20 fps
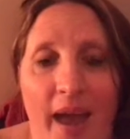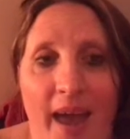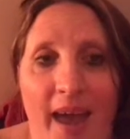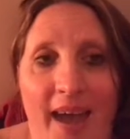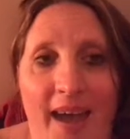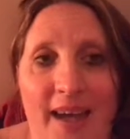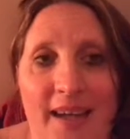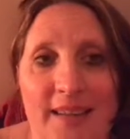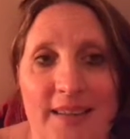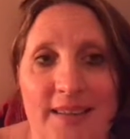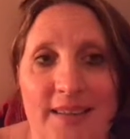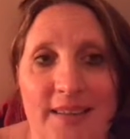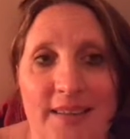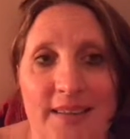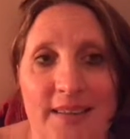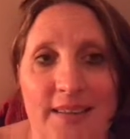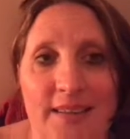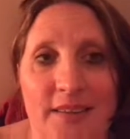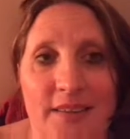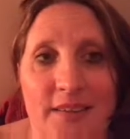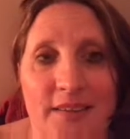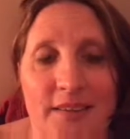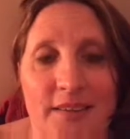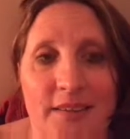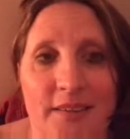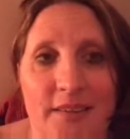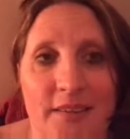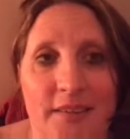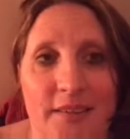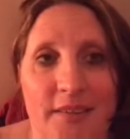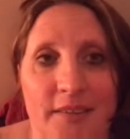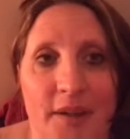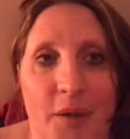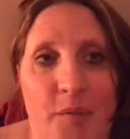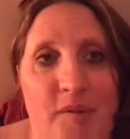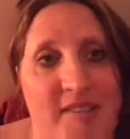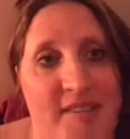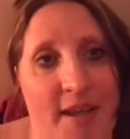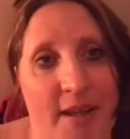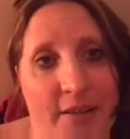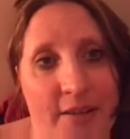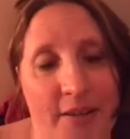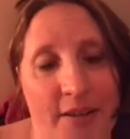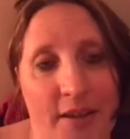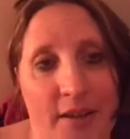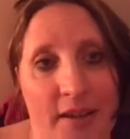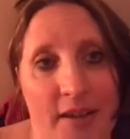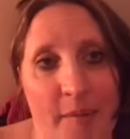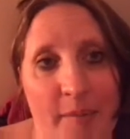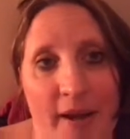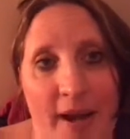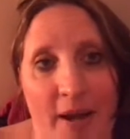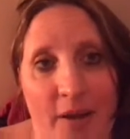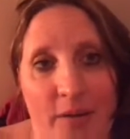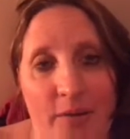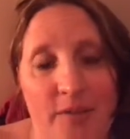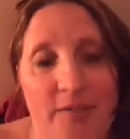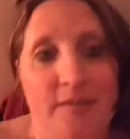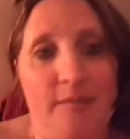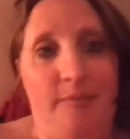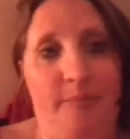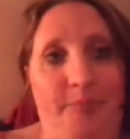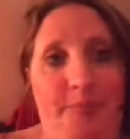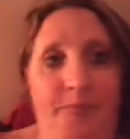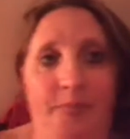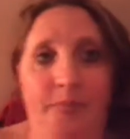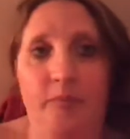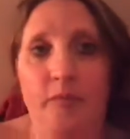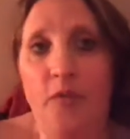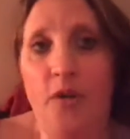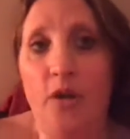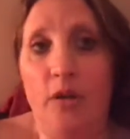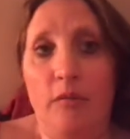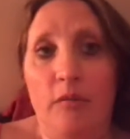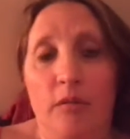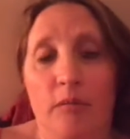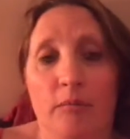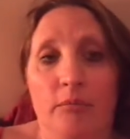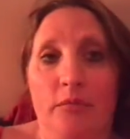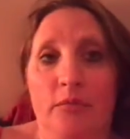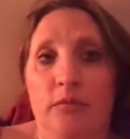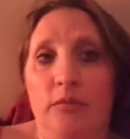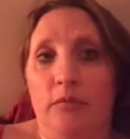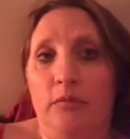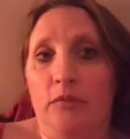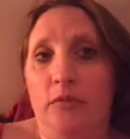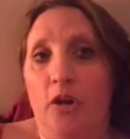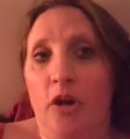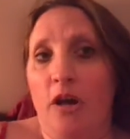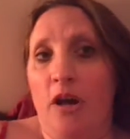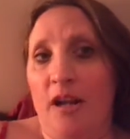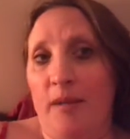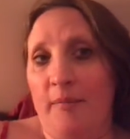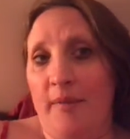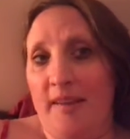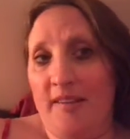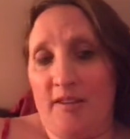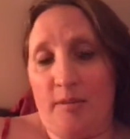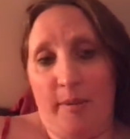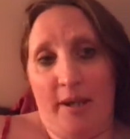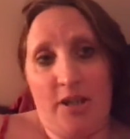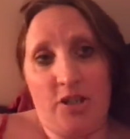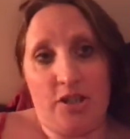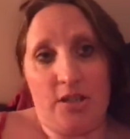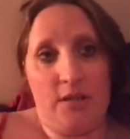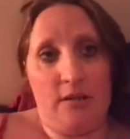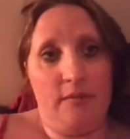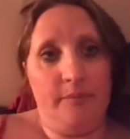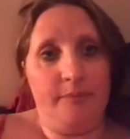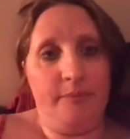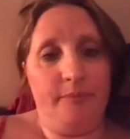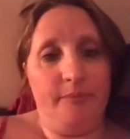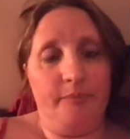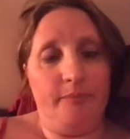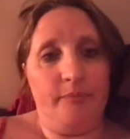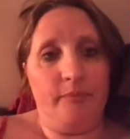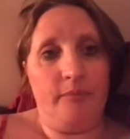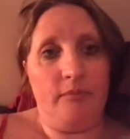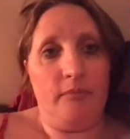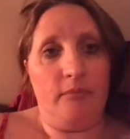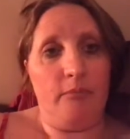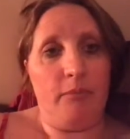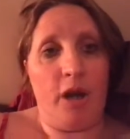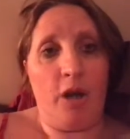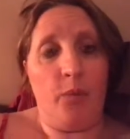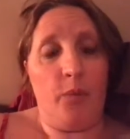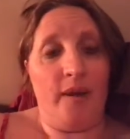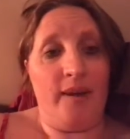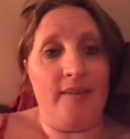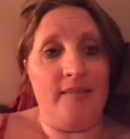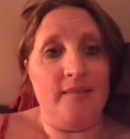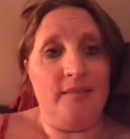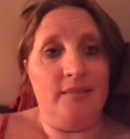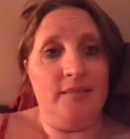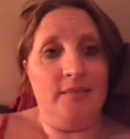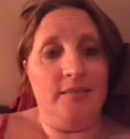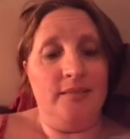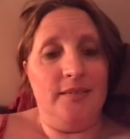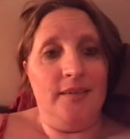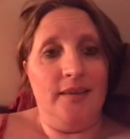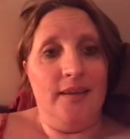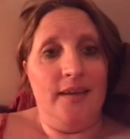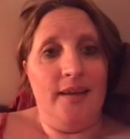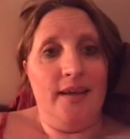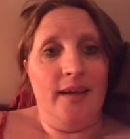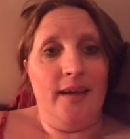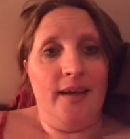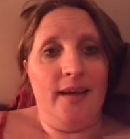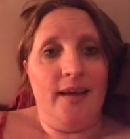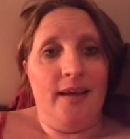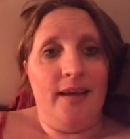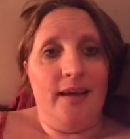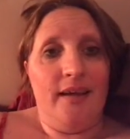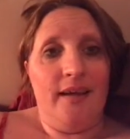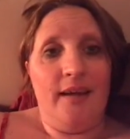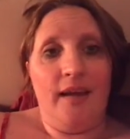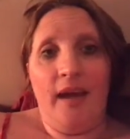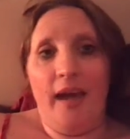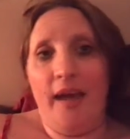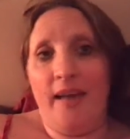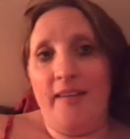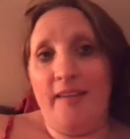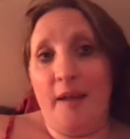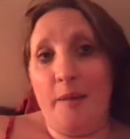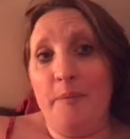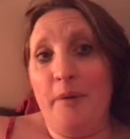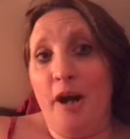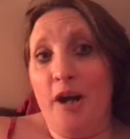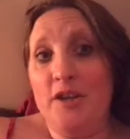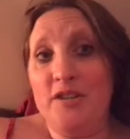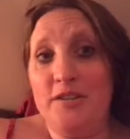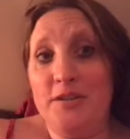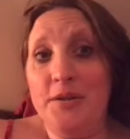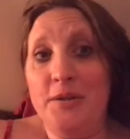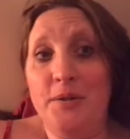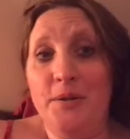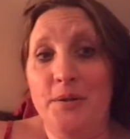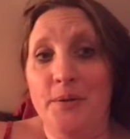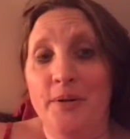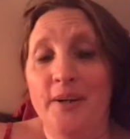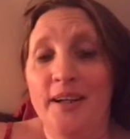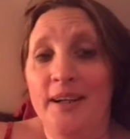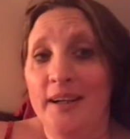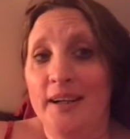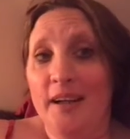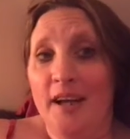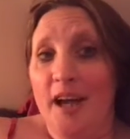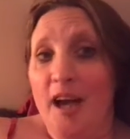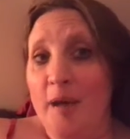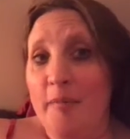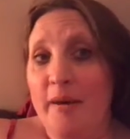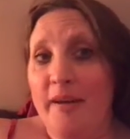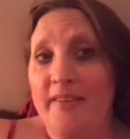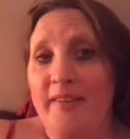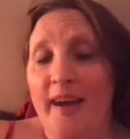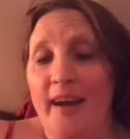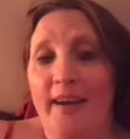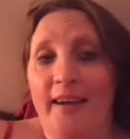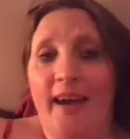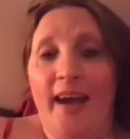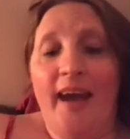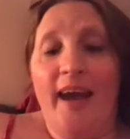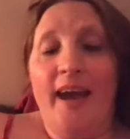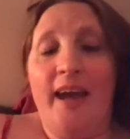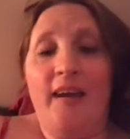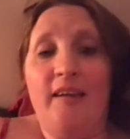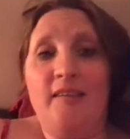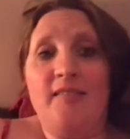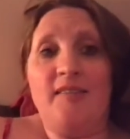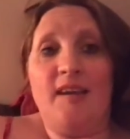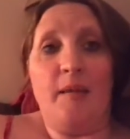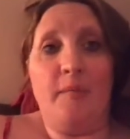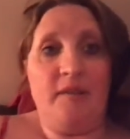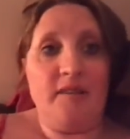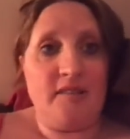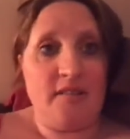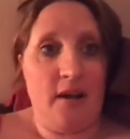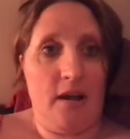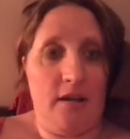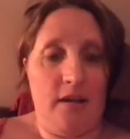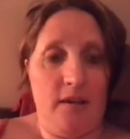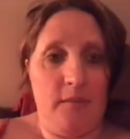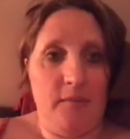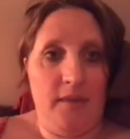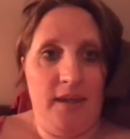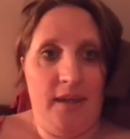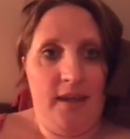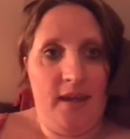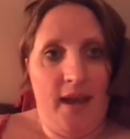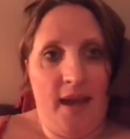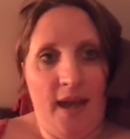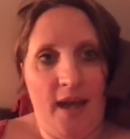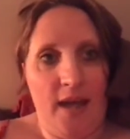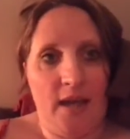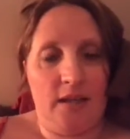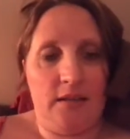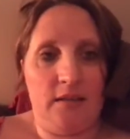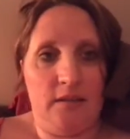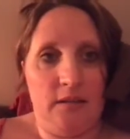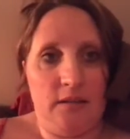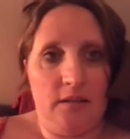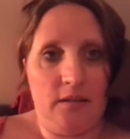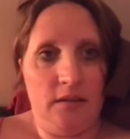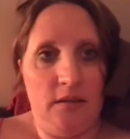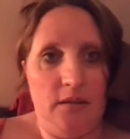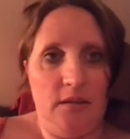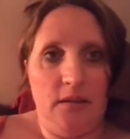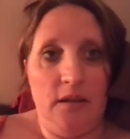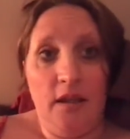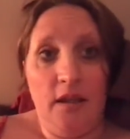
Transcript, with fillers: And I was telling her about chronic masturbation, part one. And then part two about that guy cyber stalking me and